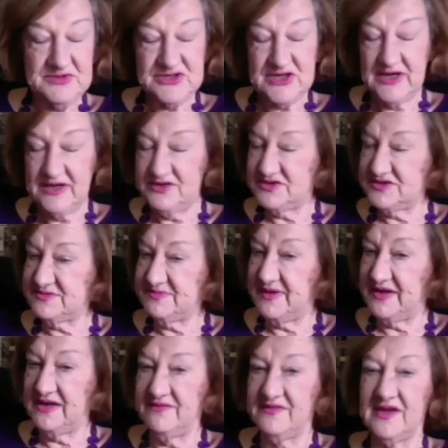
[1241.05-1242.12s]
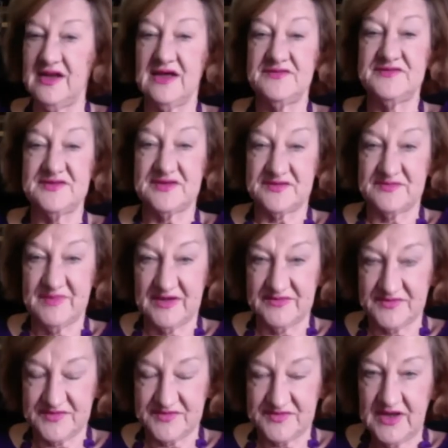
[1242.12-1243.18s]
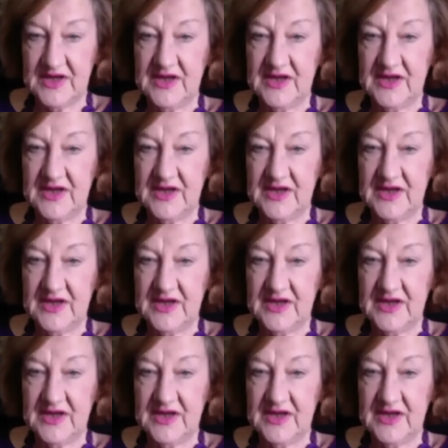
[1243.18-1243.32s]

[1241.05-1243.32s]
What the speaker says: change has been in the last 6 months